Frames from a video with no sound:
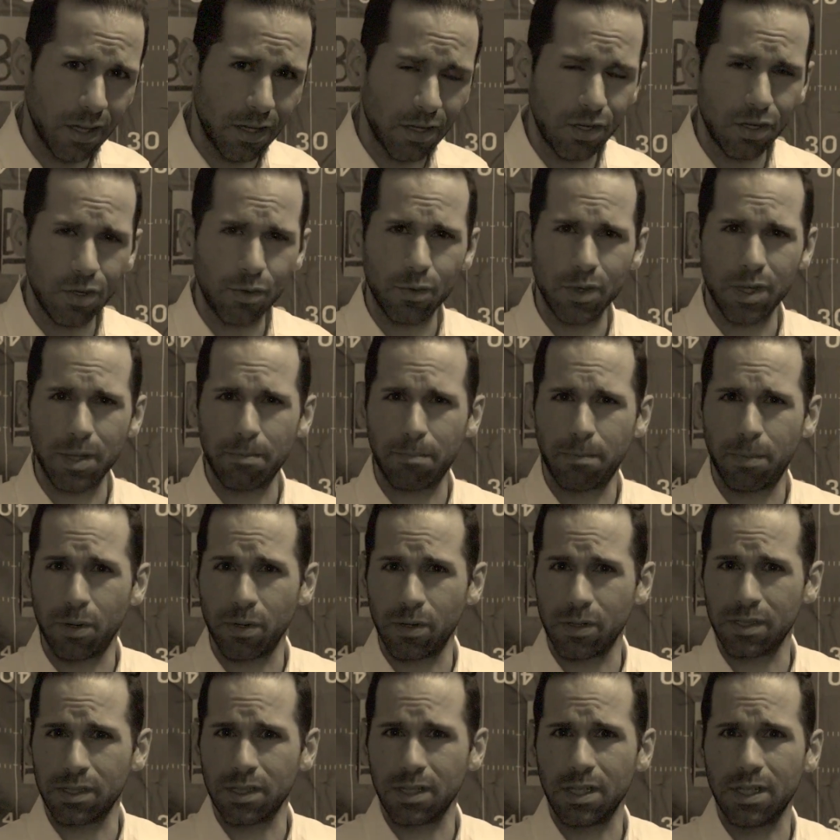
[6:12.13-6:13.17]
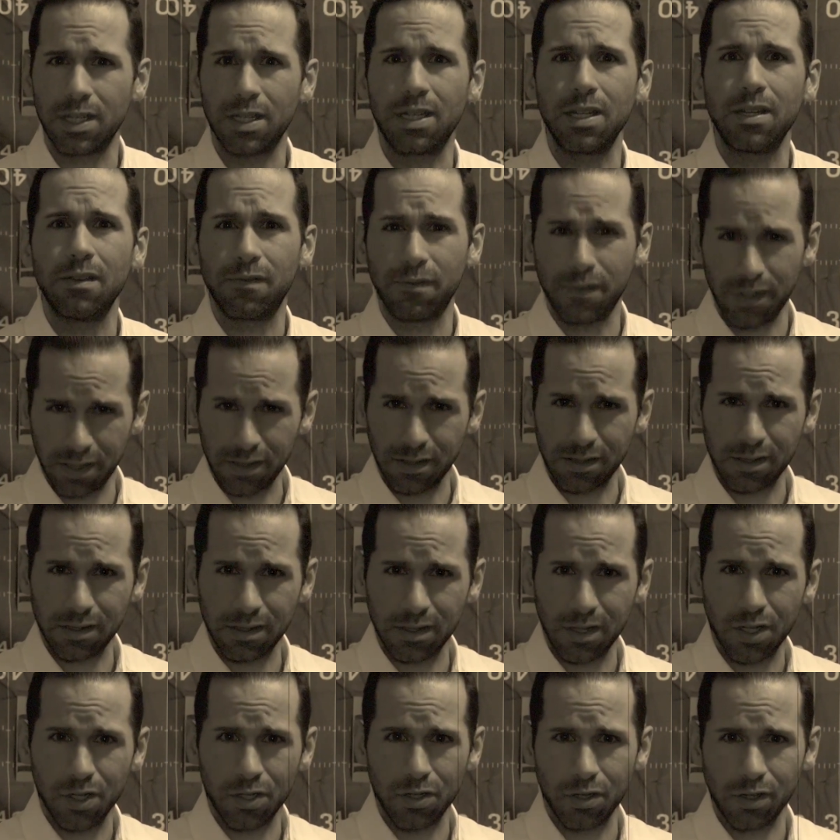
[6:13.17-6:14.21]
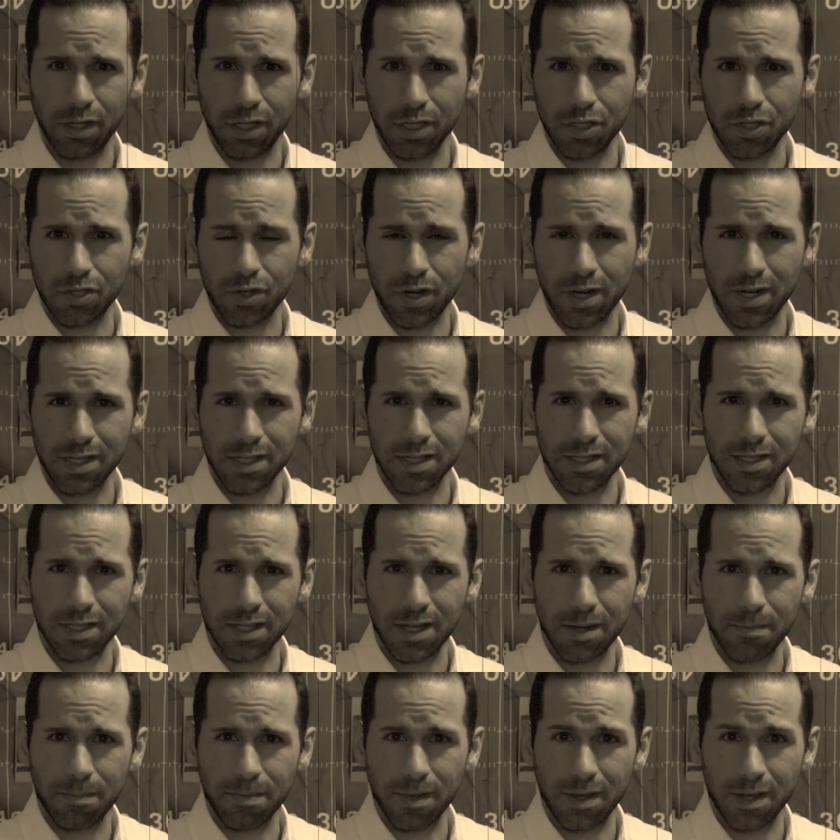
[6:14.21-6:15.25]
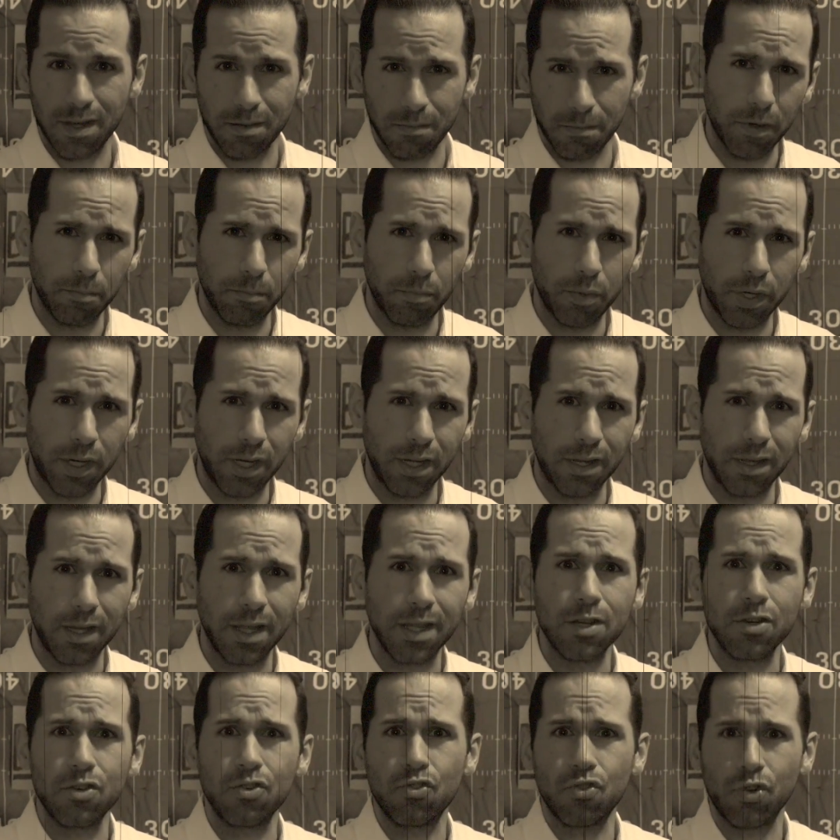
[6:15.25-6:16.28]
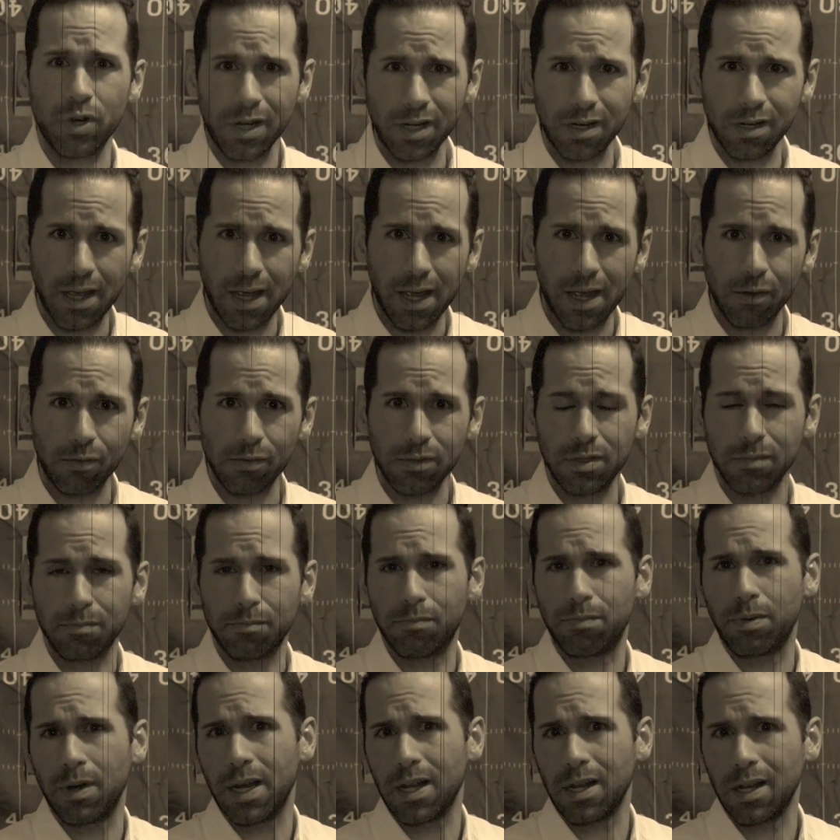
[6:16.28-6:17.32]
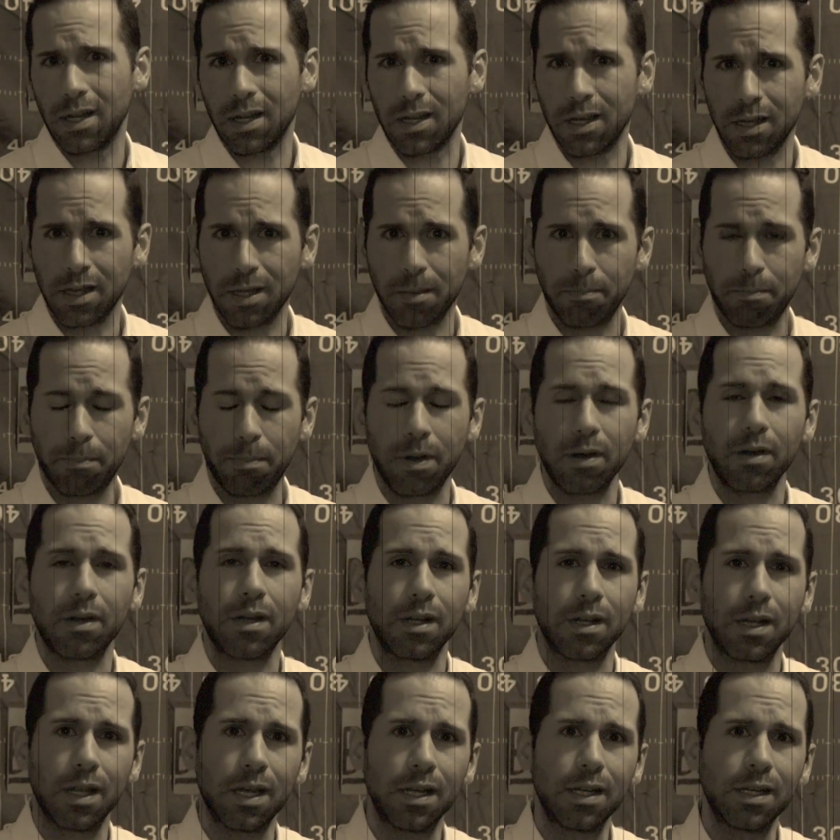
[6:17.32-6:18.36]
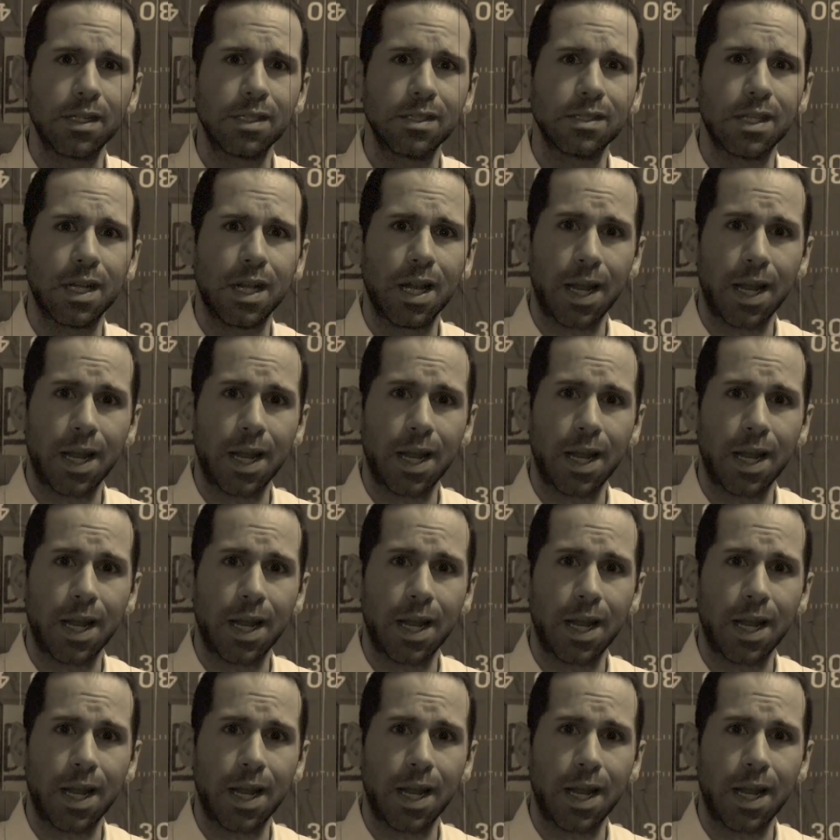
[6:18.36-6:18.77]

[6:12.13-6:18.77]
and you and the boys are the defense. You're gonna try to stop them from bringing that drink out to Bradley in the parking lot in his